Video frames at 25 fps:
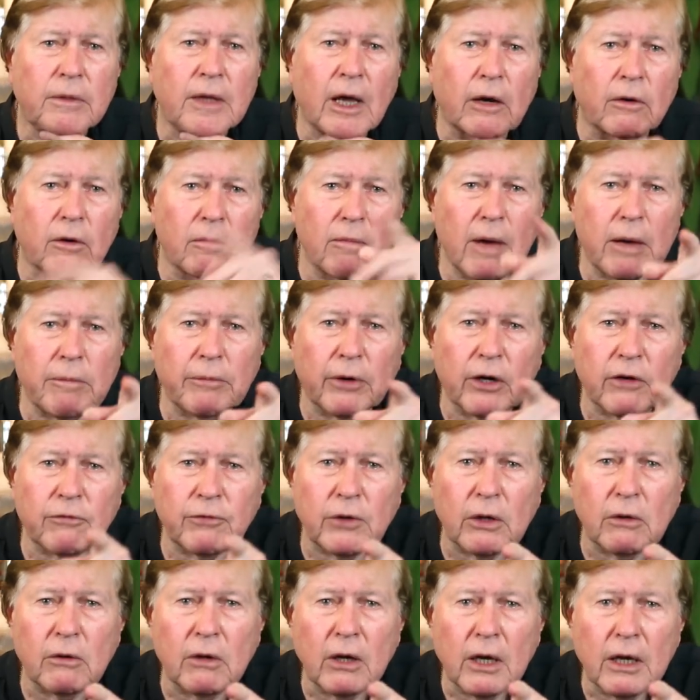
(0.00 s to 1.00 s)
Now remember,
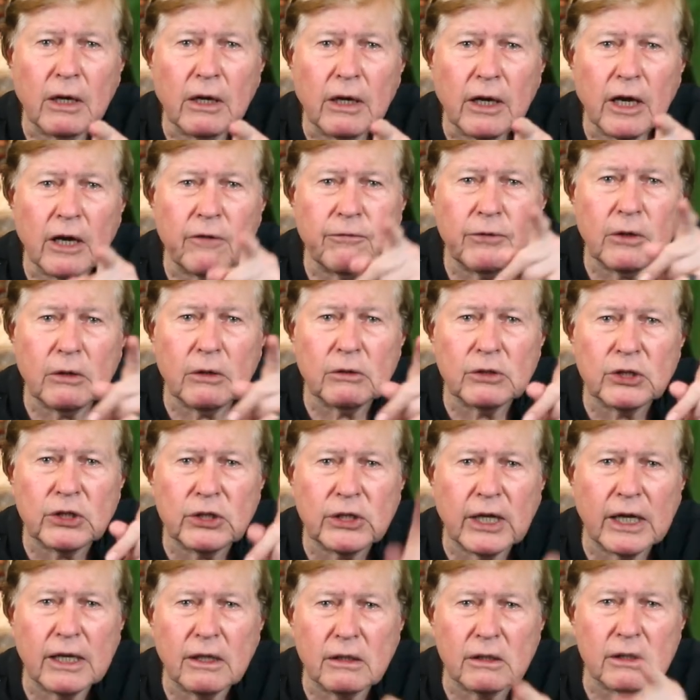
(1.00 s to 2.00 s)
if you
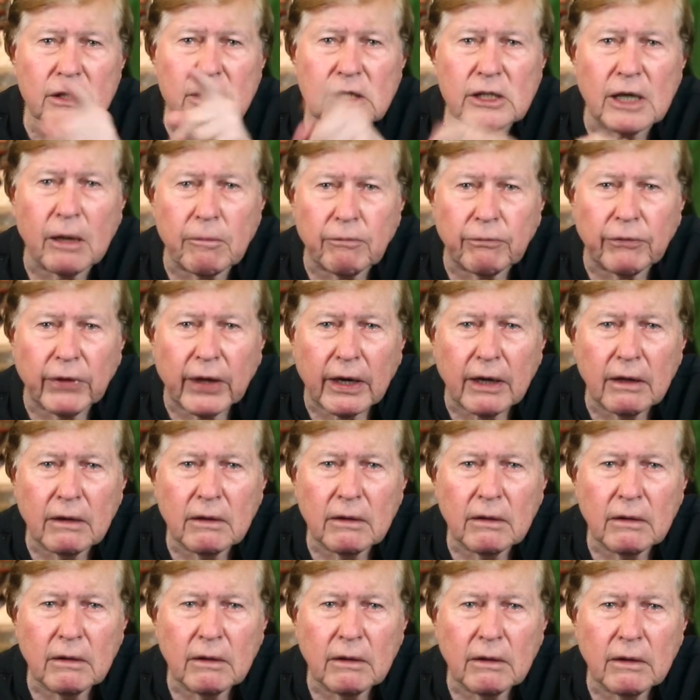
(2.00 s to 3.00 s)
steal
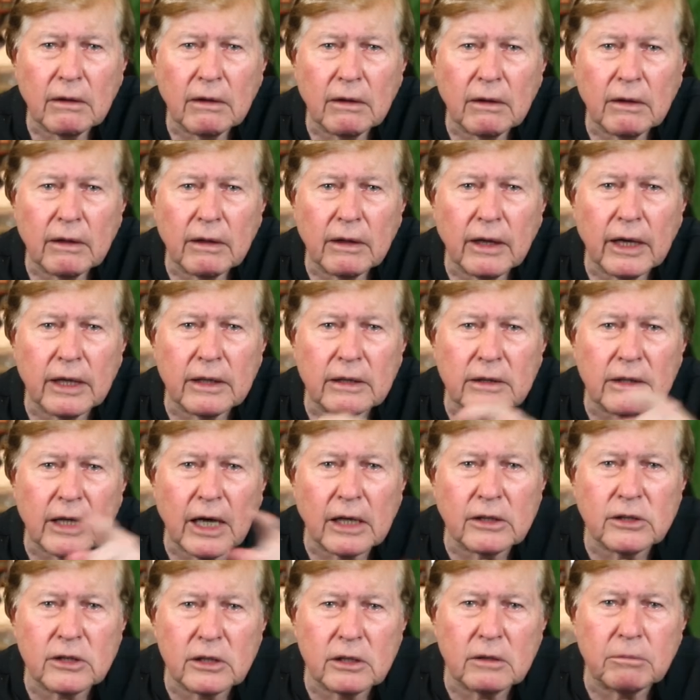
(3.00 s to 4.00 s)
something, it
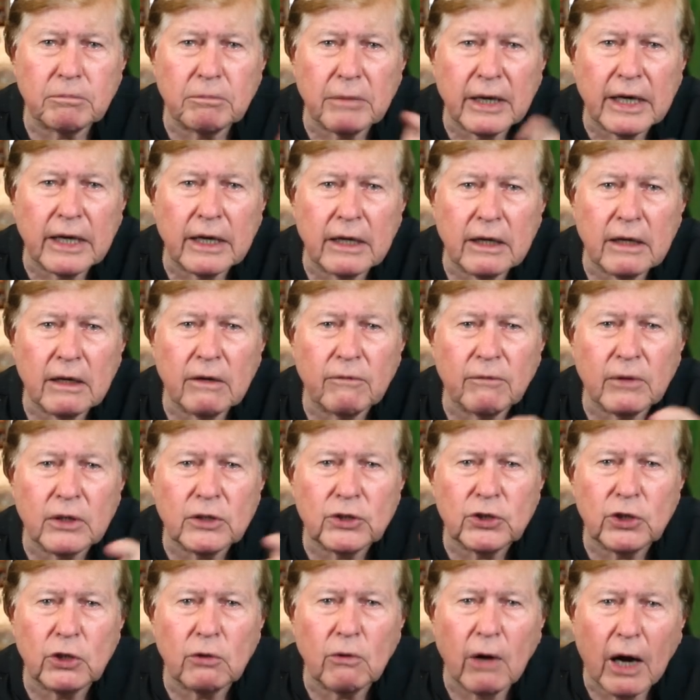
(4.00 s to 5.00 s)
doesn't mean
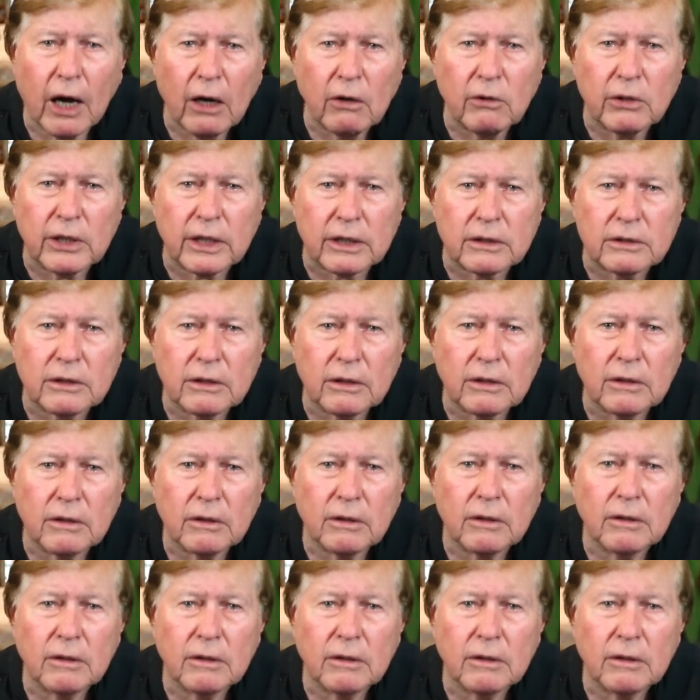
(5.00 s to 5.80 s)
that you own it.